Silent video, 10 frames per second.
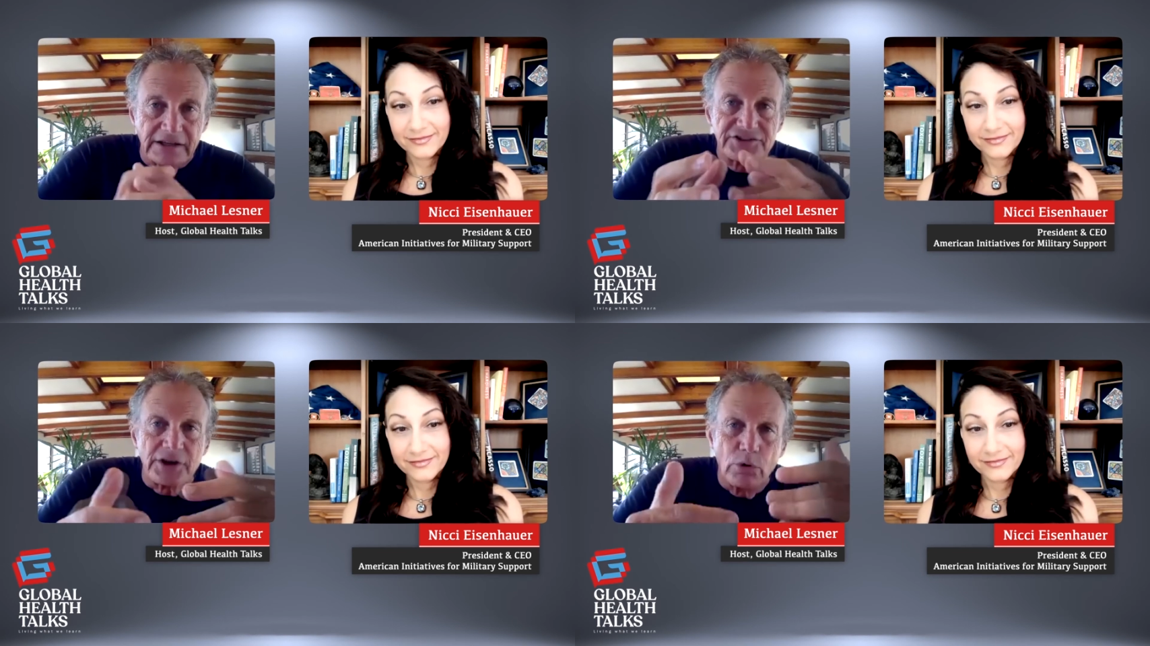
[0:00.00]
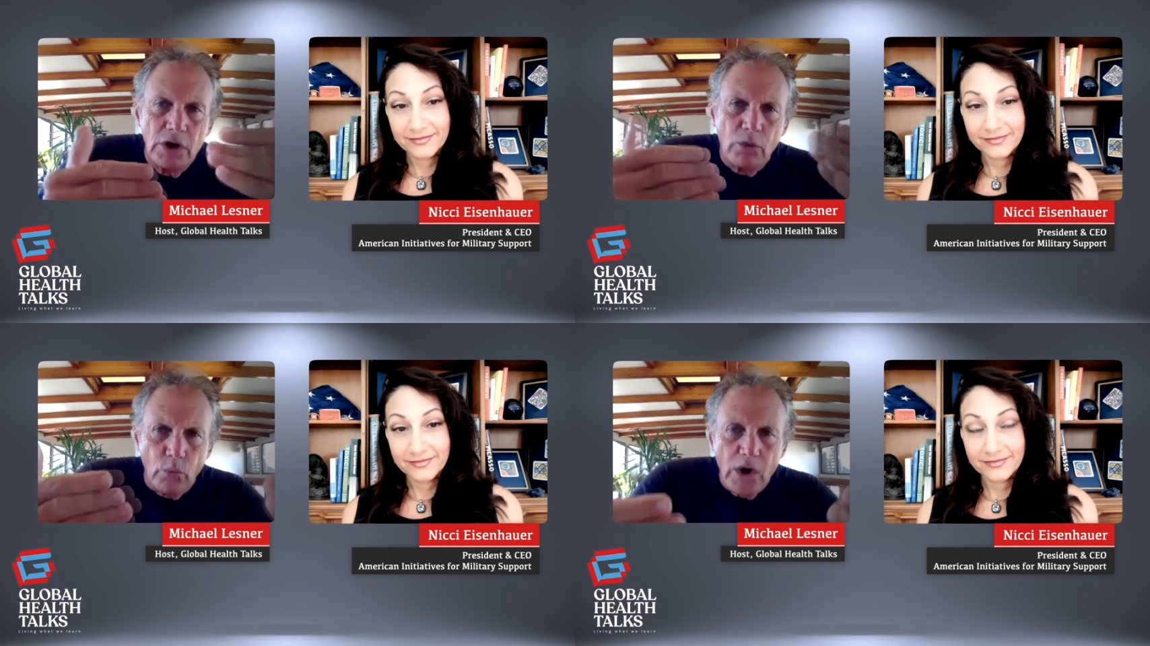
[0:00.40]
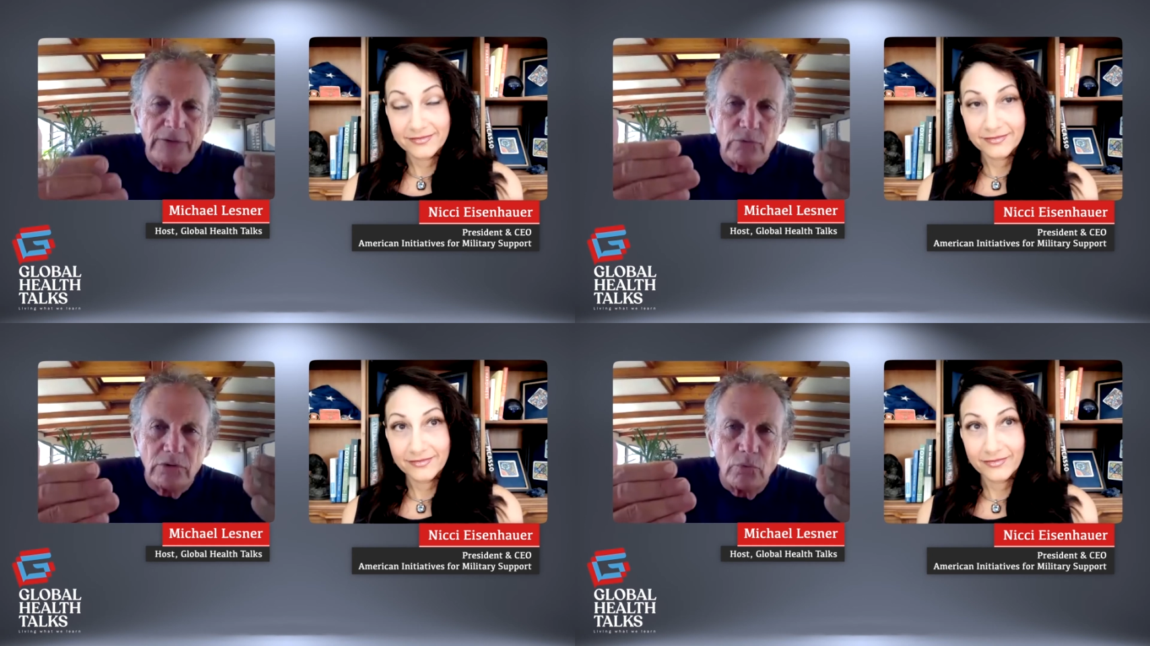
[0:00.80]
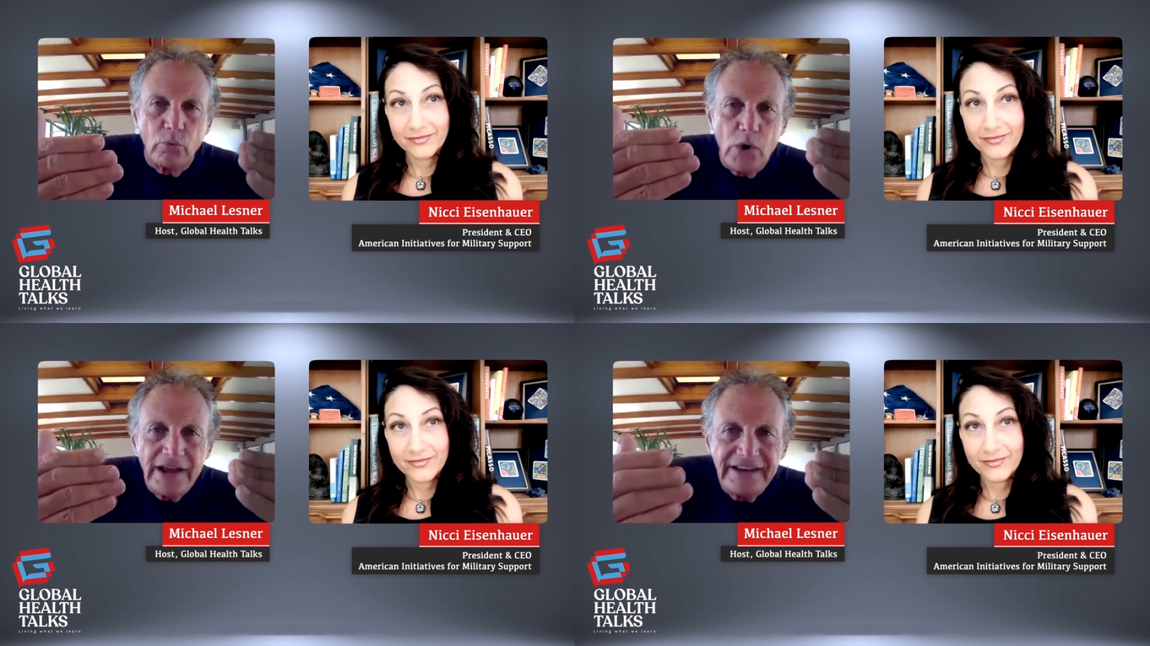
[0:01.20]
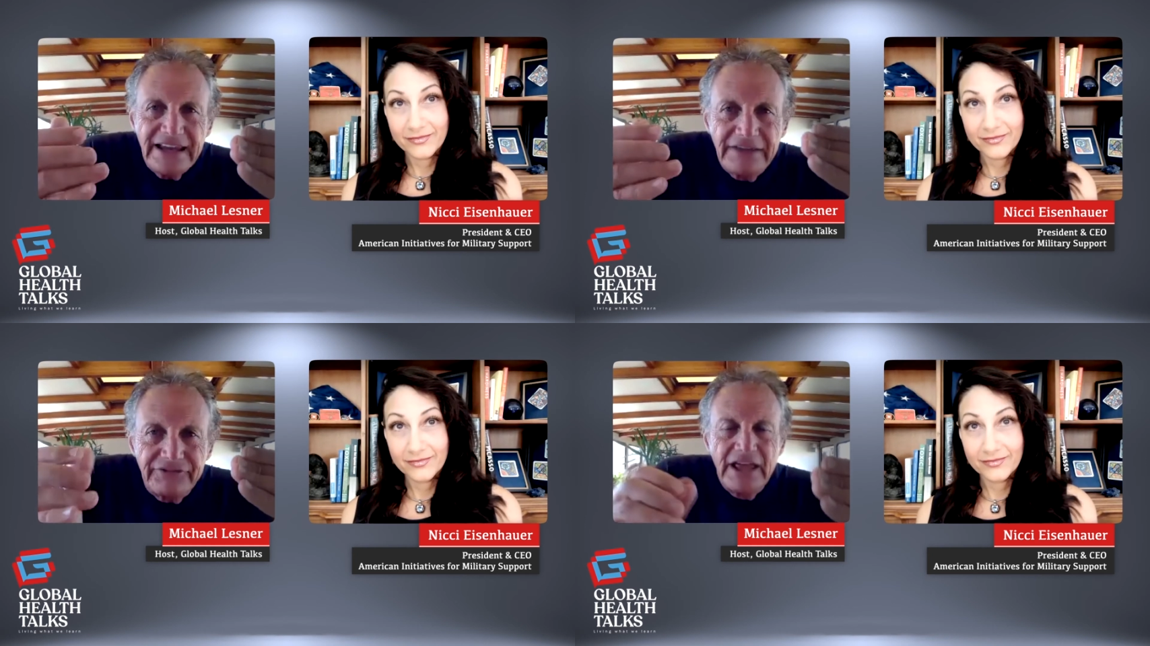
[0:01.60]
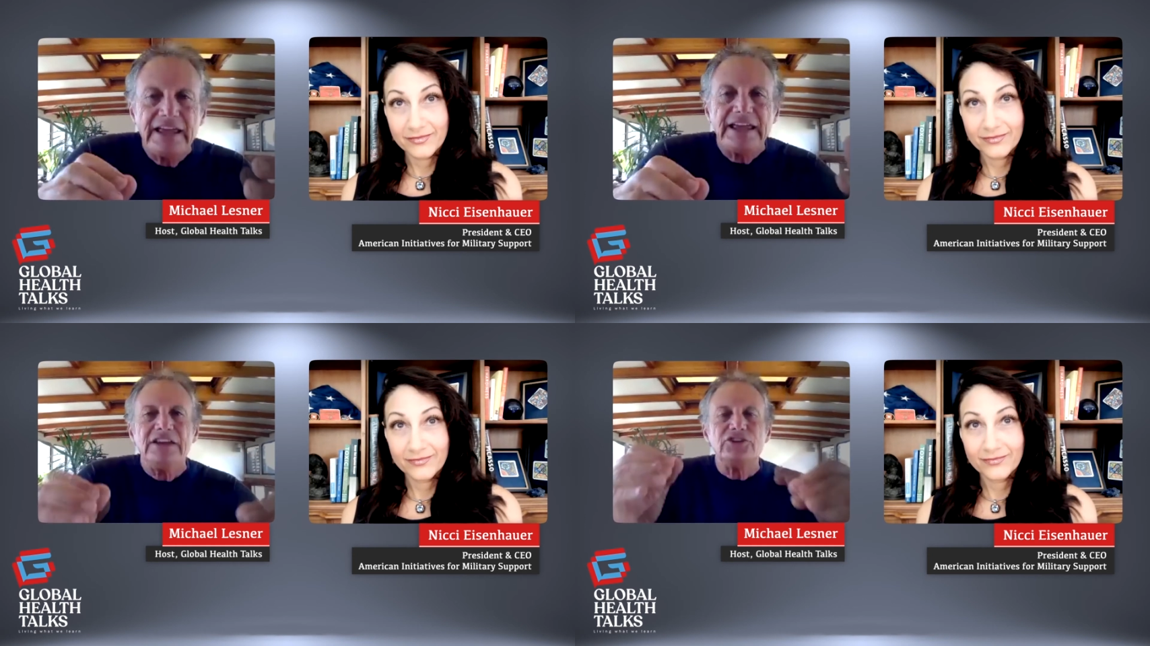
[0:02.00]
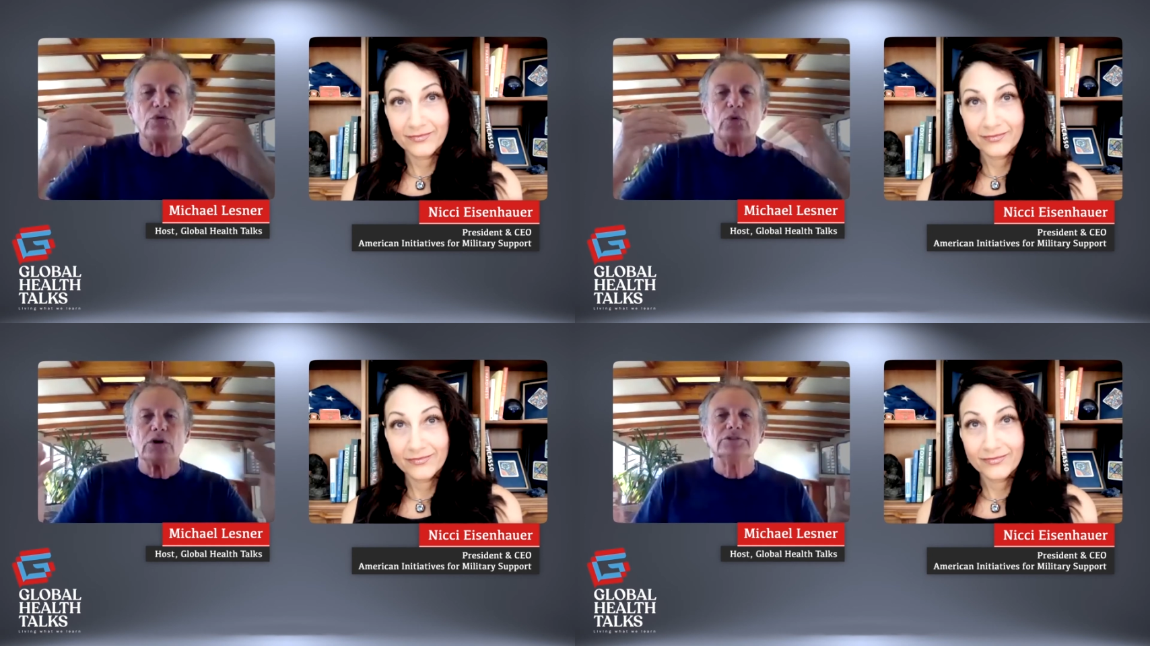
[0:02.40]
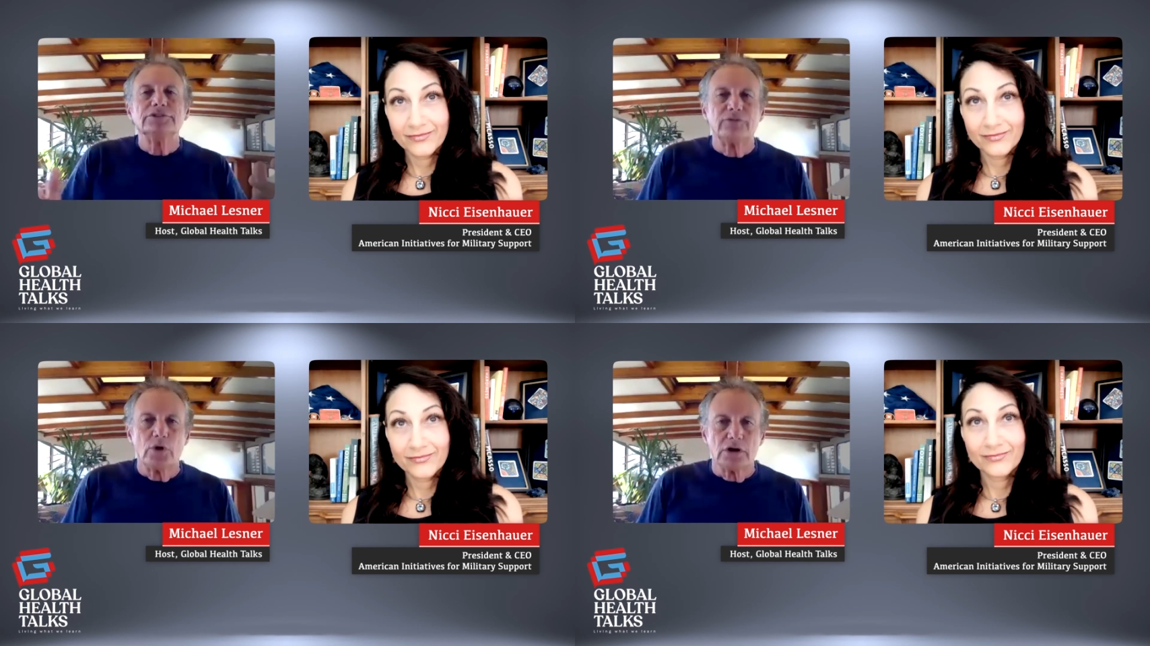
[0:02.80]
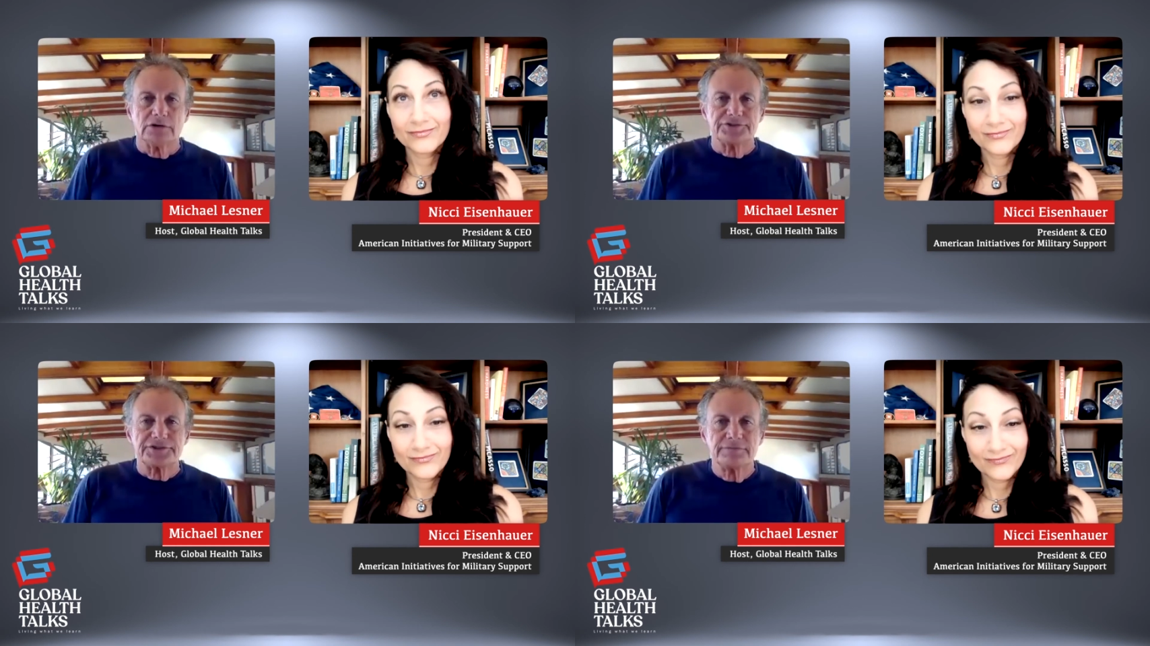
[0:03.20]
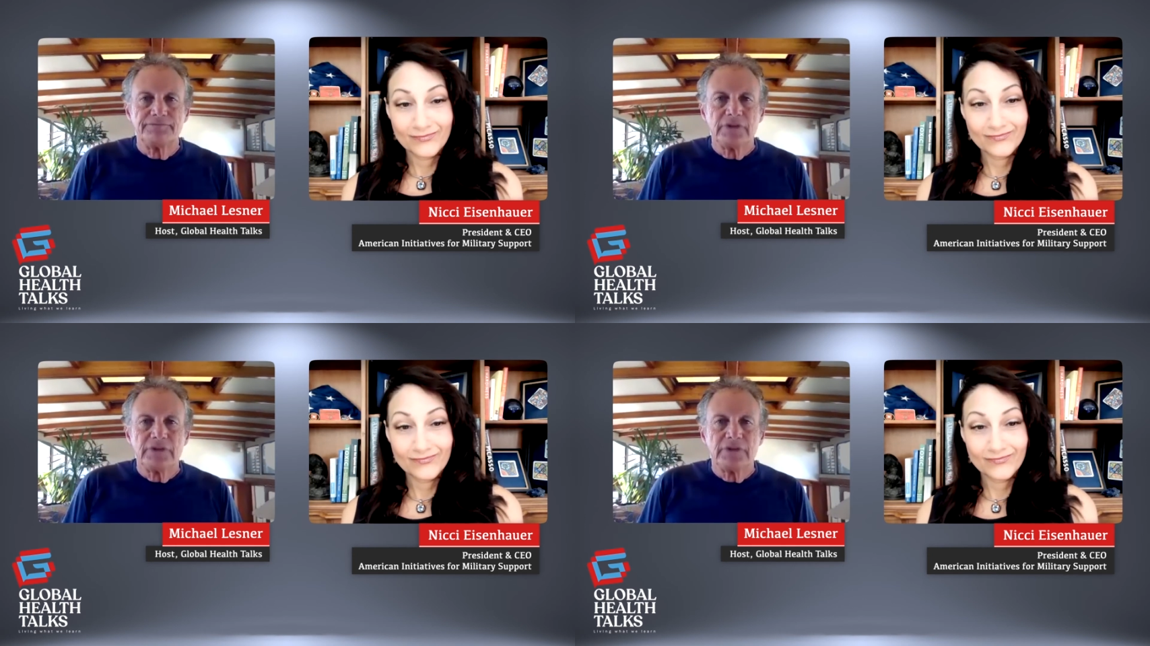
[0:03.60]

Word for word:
Speaker 1: So what what if in your world of worlds,